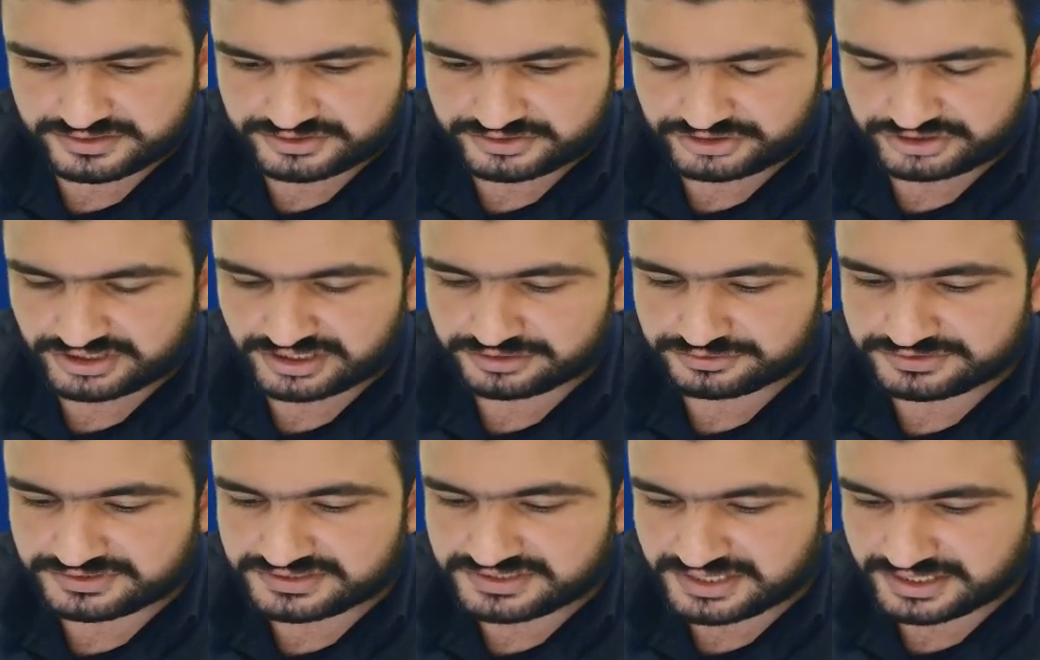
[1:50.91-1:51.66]

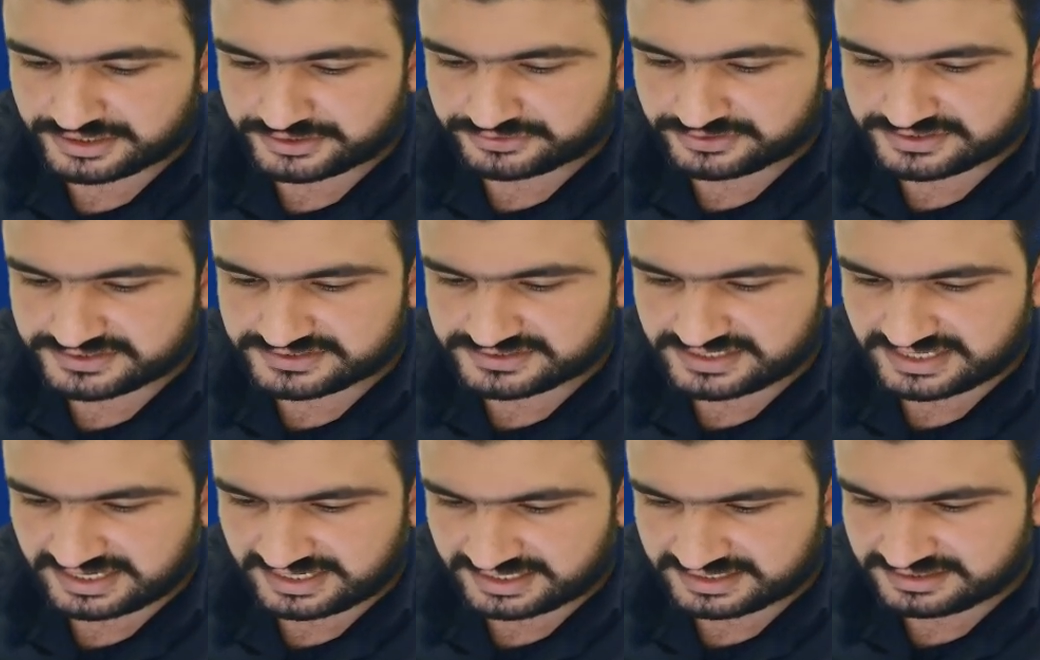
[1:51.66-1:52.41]
shouted Harry's
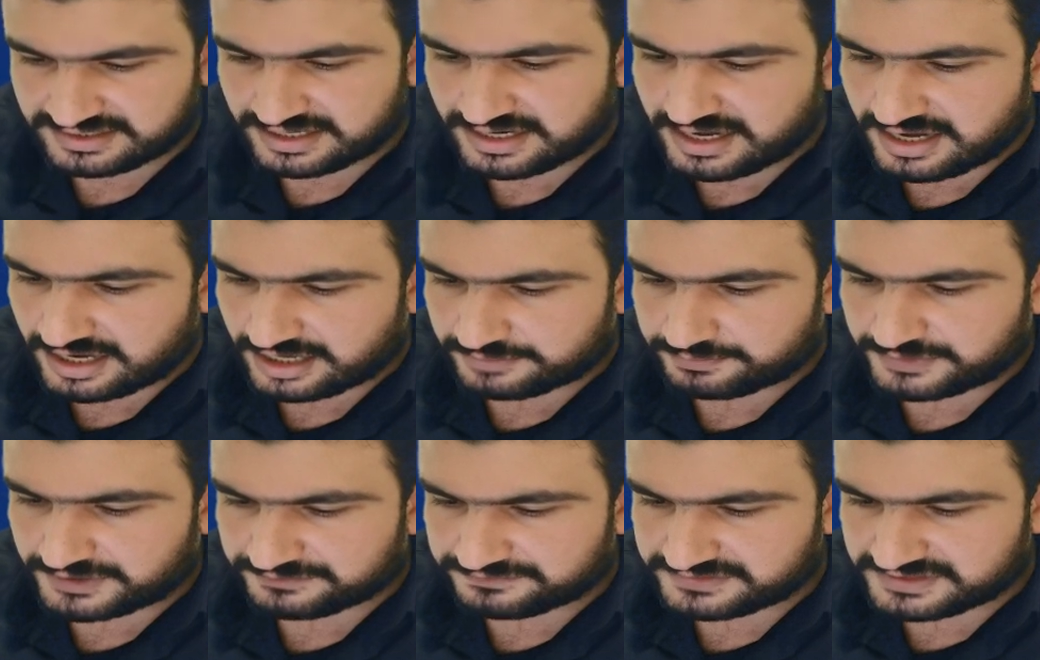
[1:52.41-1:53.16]
dad
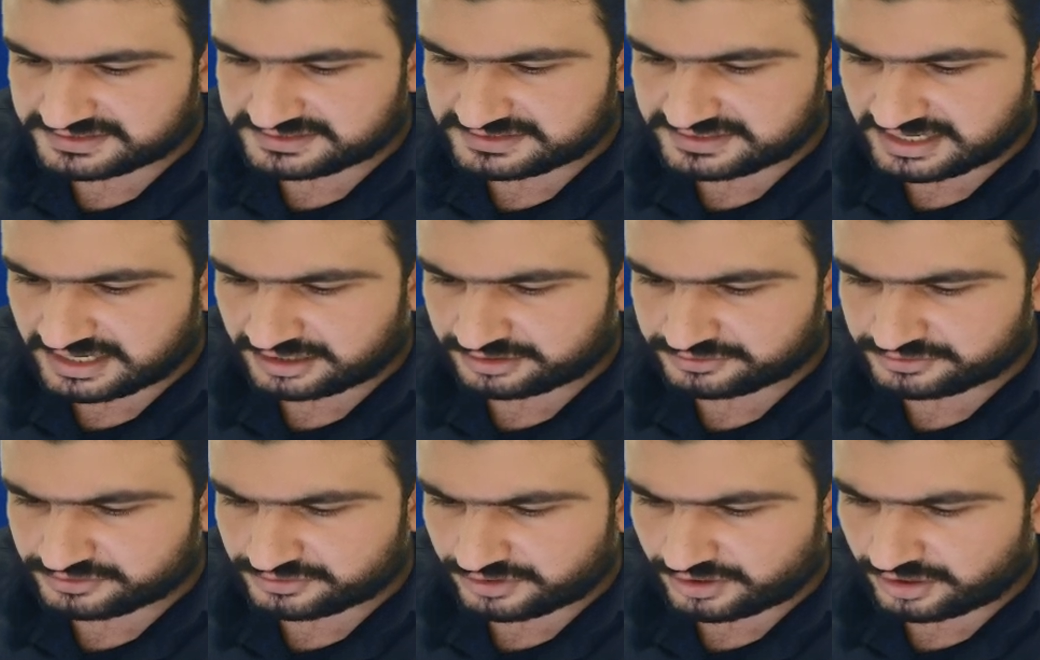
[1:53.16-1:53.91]
above the
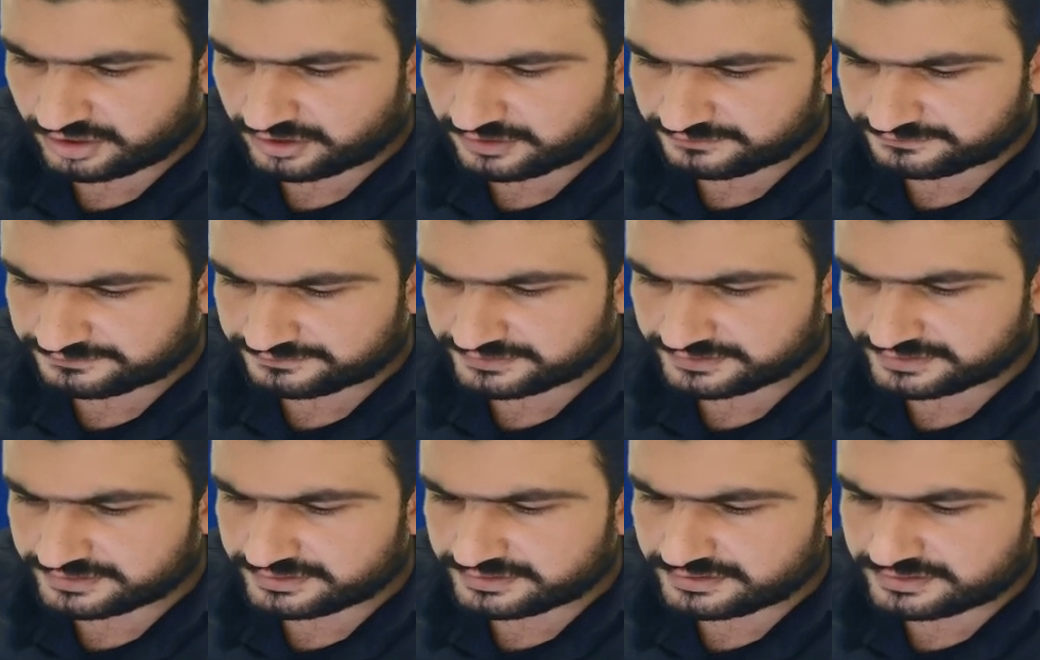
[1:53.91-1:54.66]
sound of
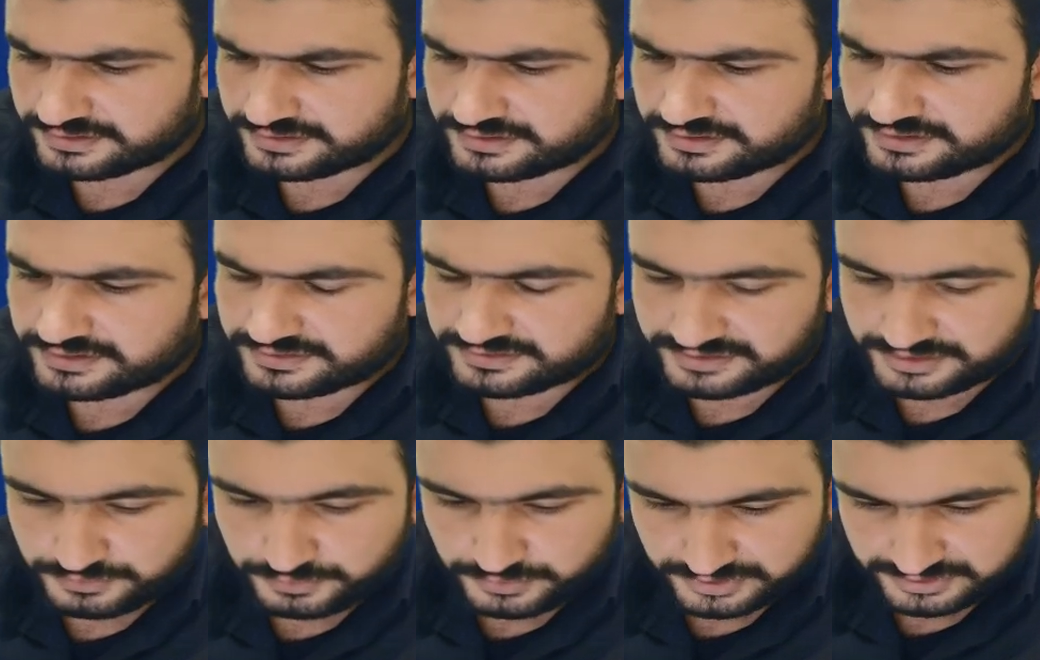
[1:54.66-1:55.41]

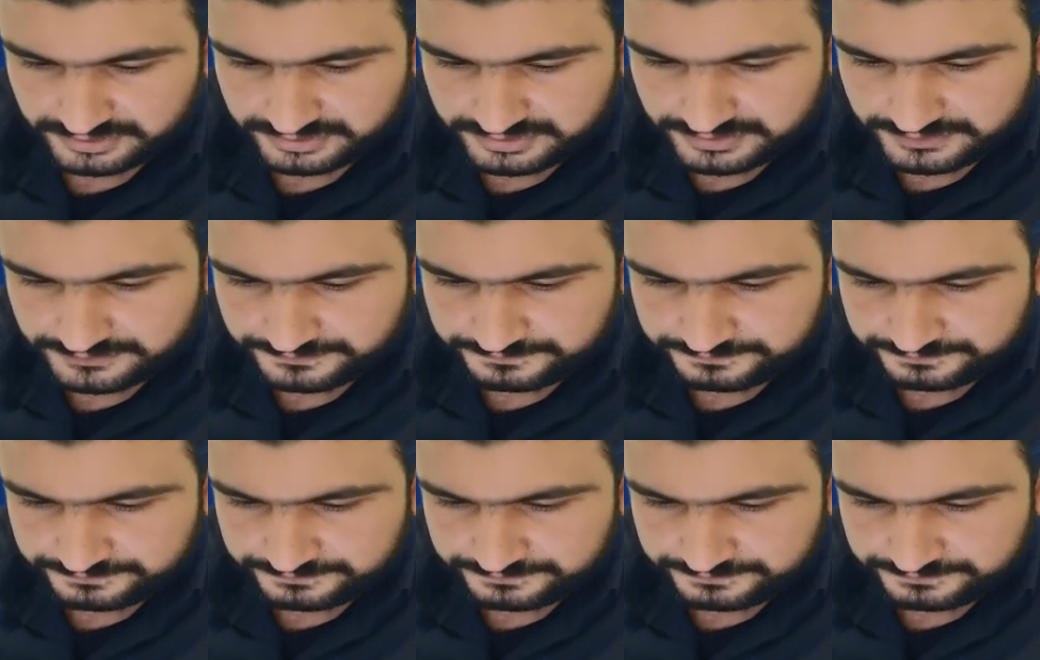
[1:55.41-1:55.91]
the wind.